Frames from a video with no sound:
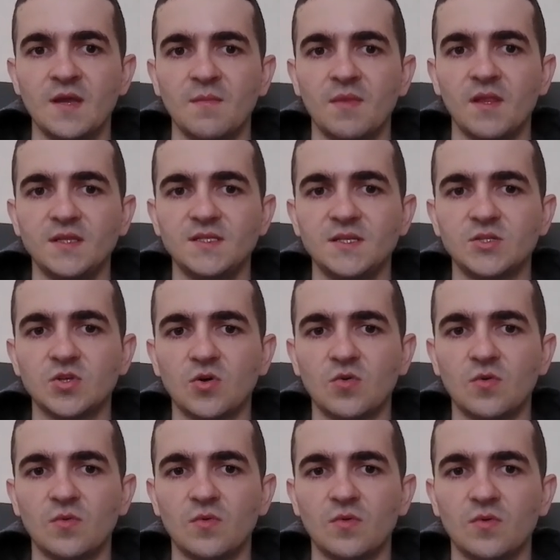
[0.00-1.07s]
But let's see,
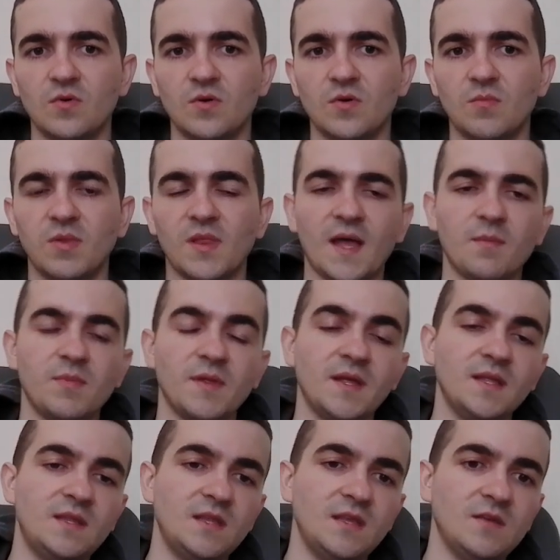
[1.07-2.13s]
so black
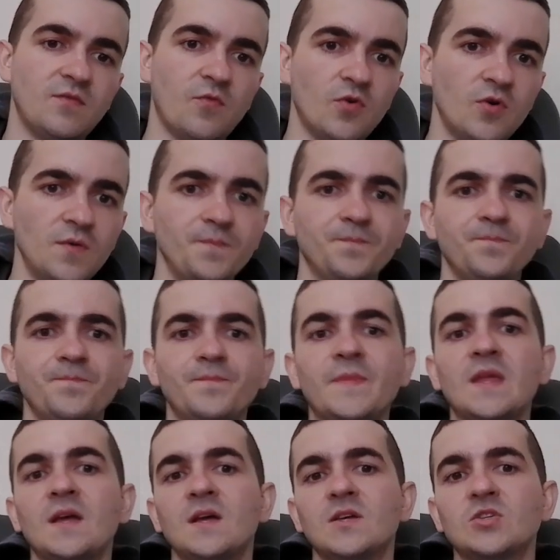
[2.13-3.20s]
played d4.
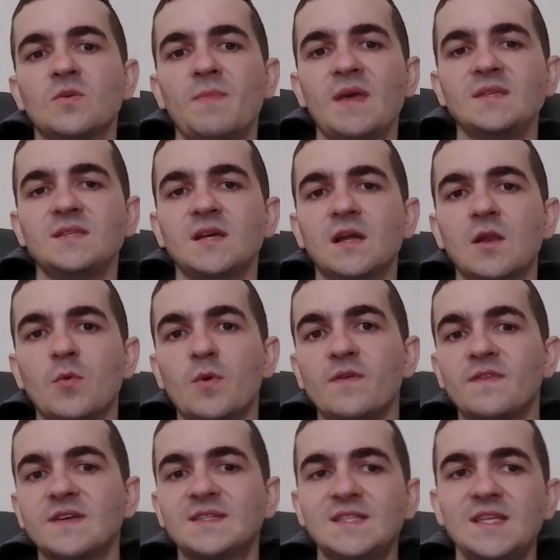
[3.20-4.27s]
So basically we have
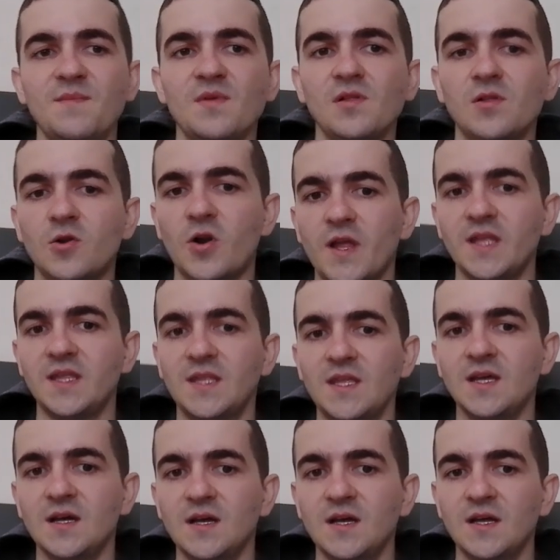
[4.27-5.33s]
a similar
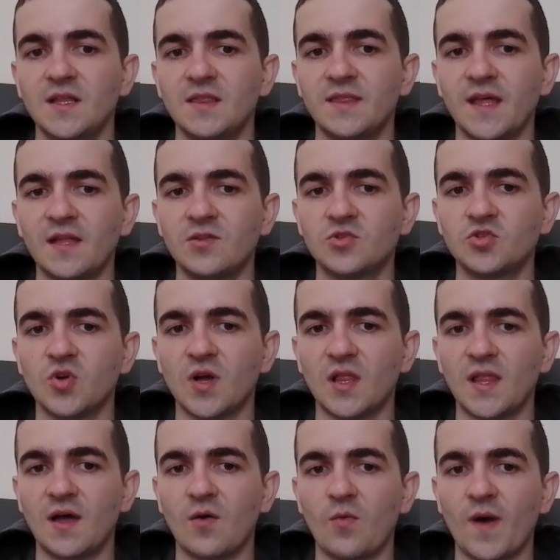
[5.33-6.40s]
idea, not to
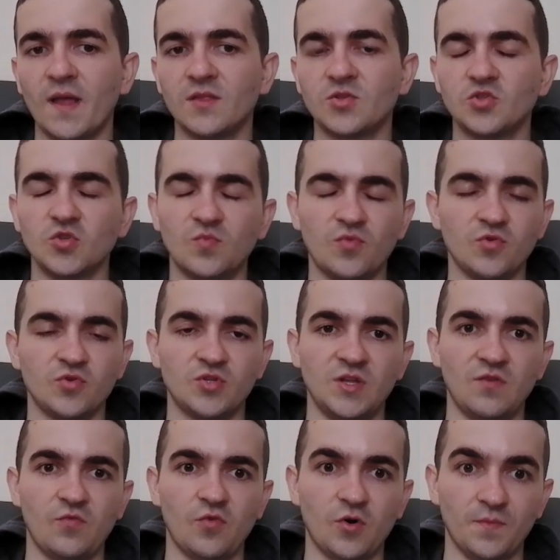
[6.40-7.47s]
allow white to push
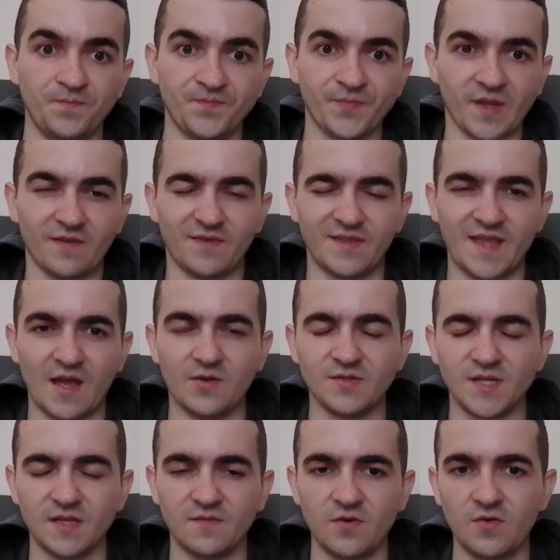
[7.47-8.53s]
d4. The
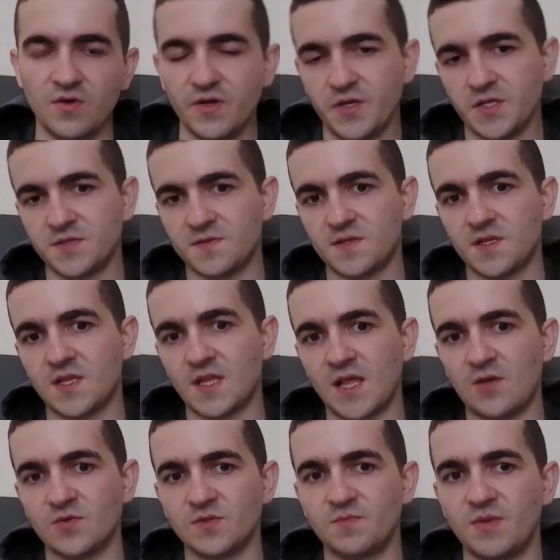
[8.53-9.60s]
downside though is that it
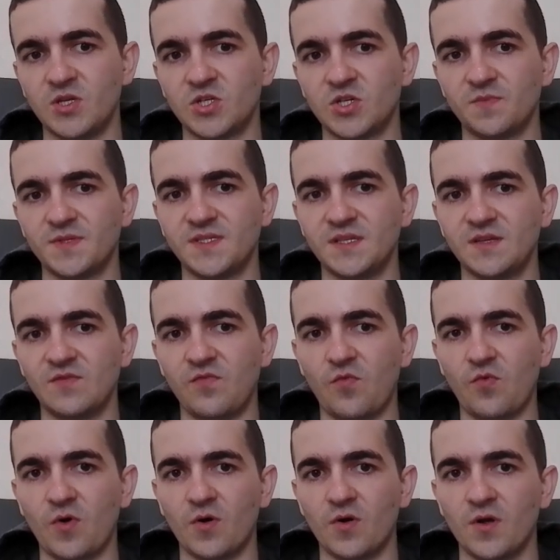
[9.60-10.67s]
allows bishop
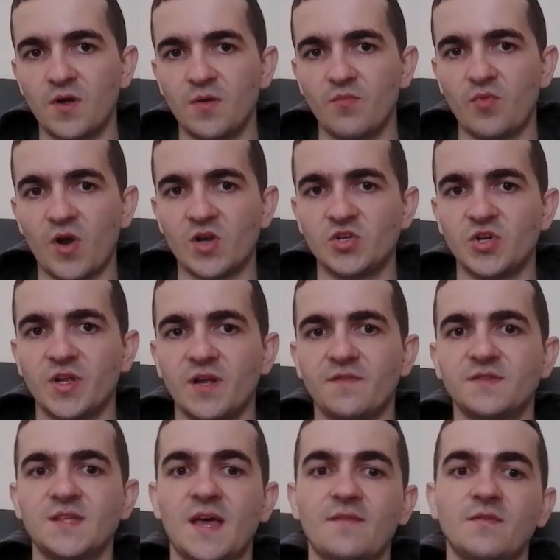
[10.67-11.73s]
c4, pressuring
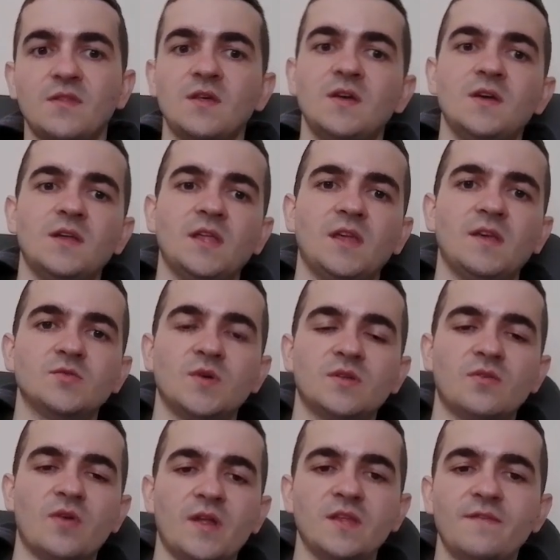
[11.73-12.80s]
f7. Gives white
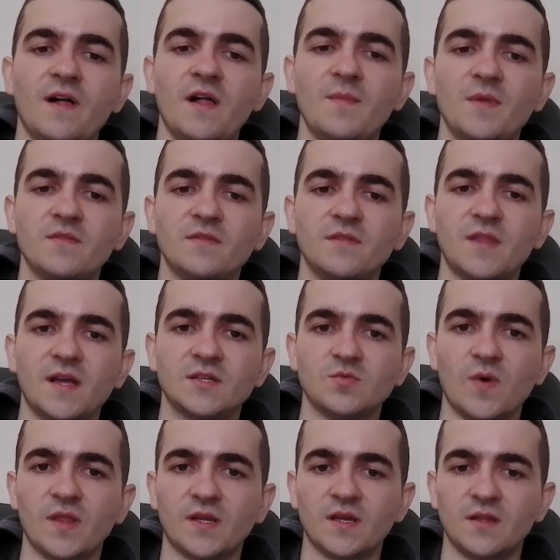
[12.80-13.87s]
great development. Next
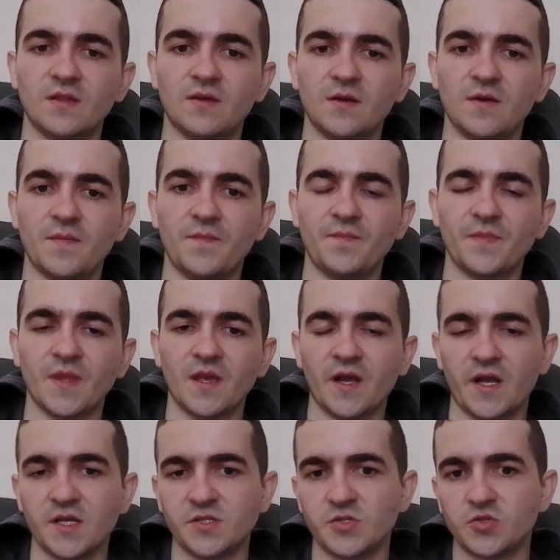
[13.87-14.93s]
white can
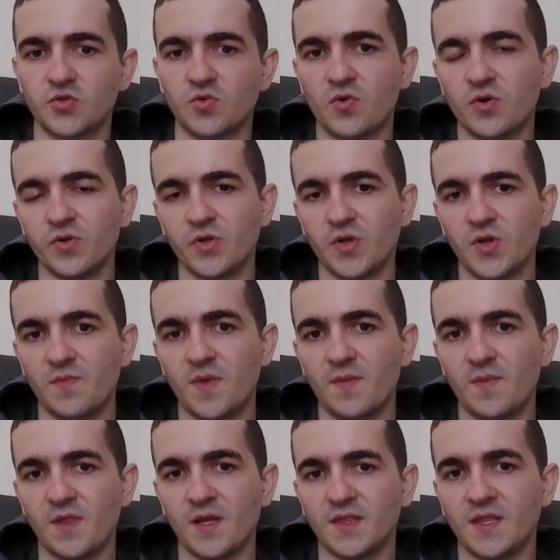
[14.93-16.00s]
castle short,
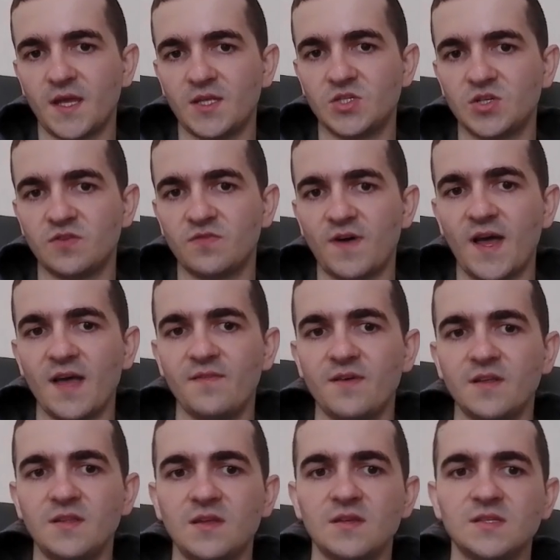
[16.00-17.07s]
maybe like knight g5
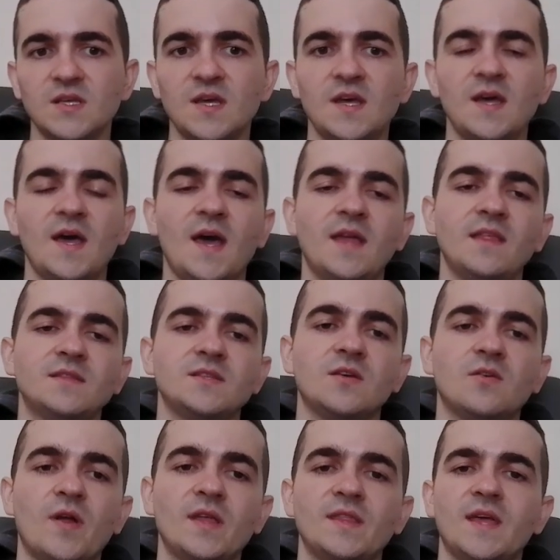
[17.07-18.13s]
ideas, and it's a
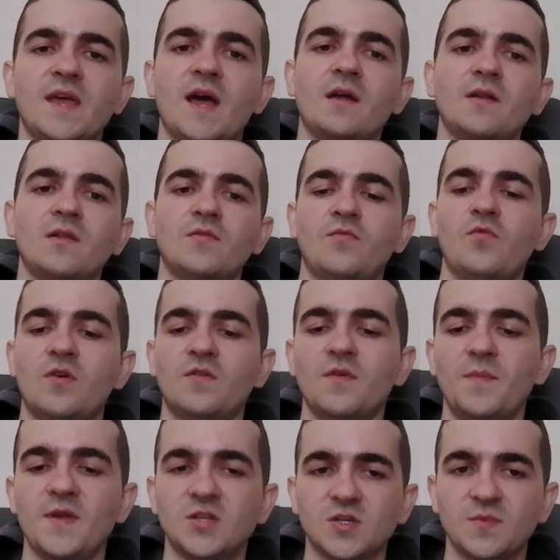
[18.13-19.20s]
great diagonal for the
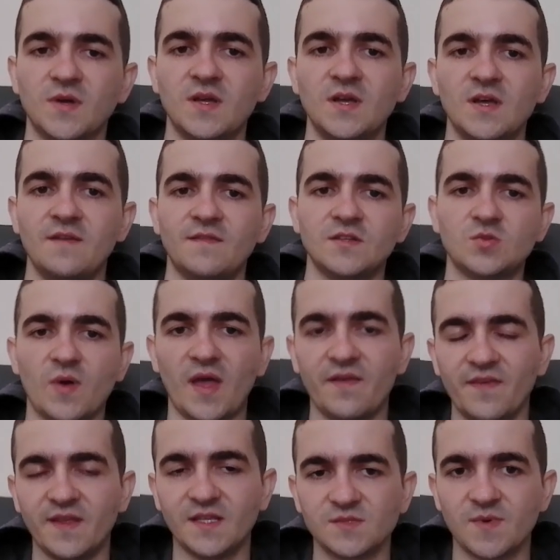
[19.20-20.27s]
bishop. That's why I
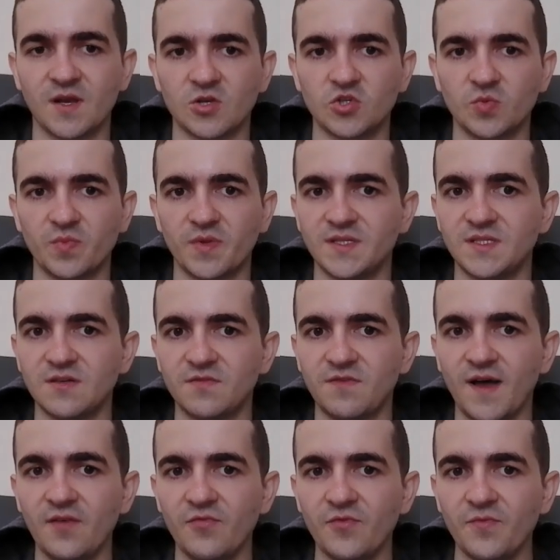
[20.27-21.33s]
think it's better to play
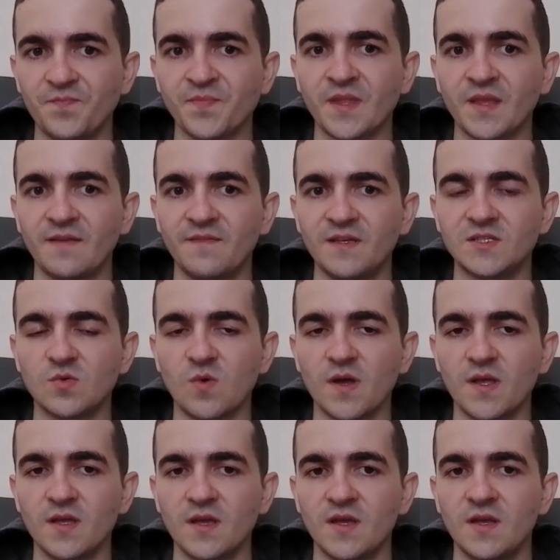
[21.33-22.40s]
c5. This
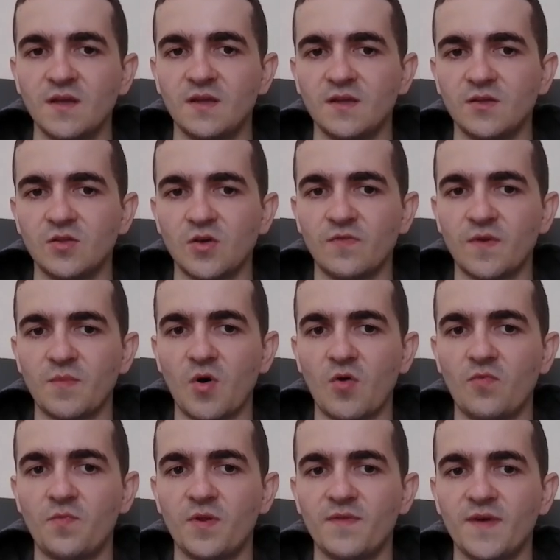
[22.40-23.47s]
way, we
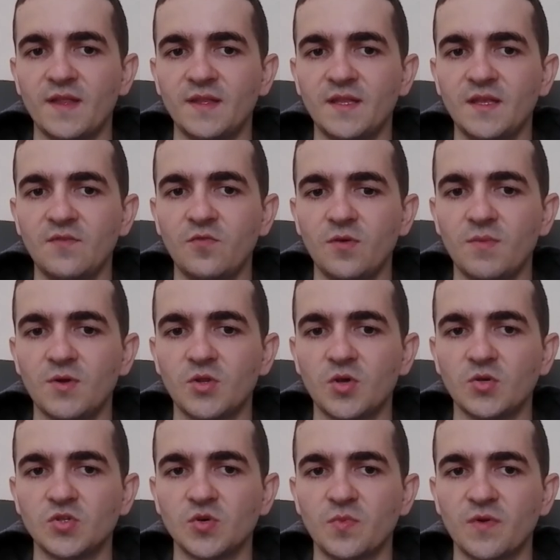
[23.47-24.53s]
both prevent d4, but
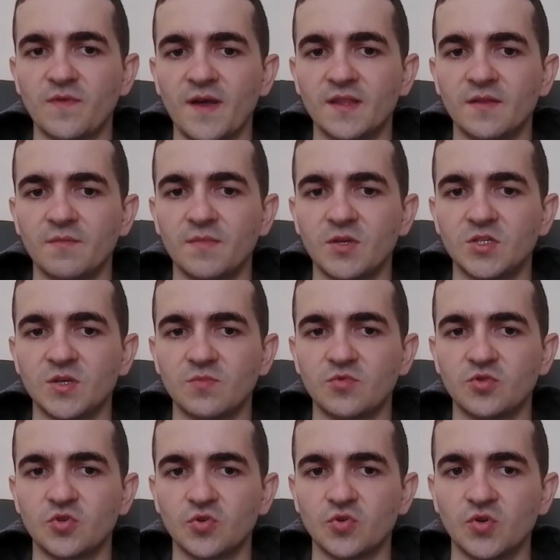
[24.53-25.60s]
also prevent bishop
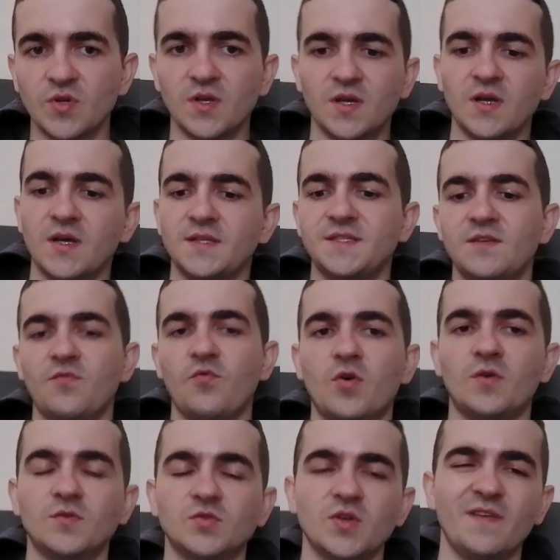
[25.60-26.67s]
to
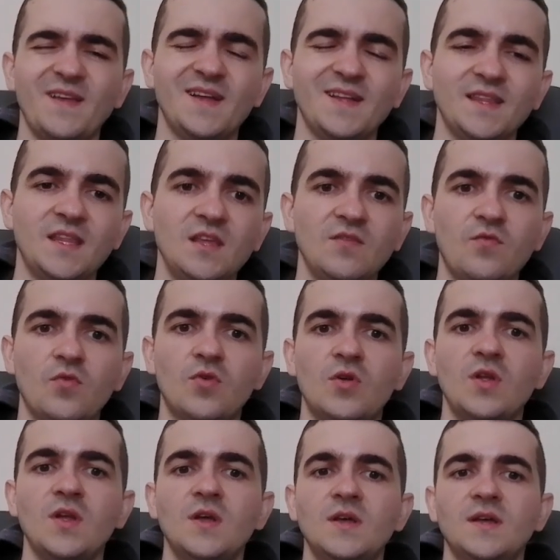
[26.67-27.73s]
c4. So I think d4
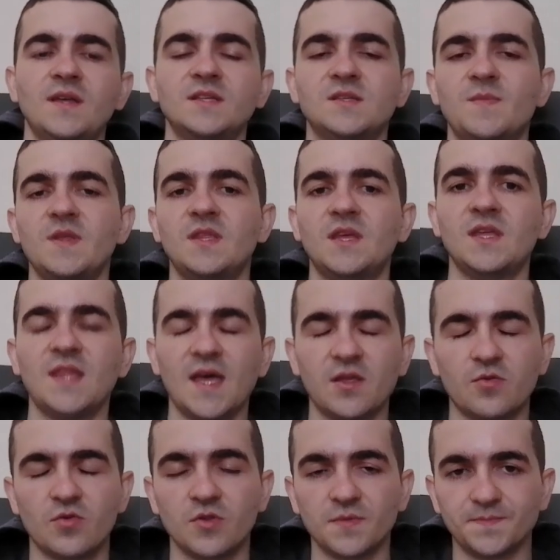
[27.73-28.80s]
is a bit
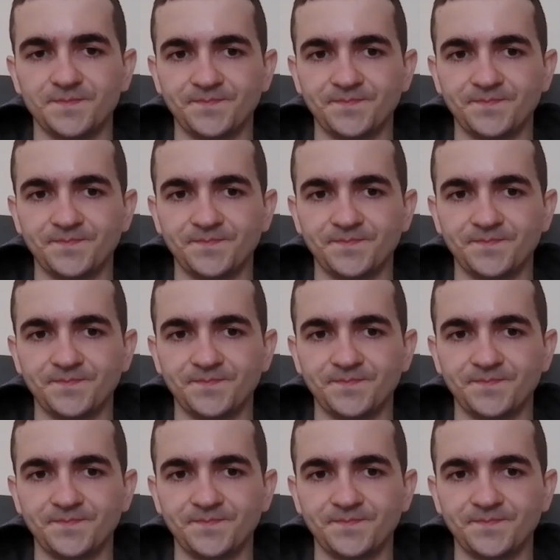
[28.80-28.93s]
inaccurate.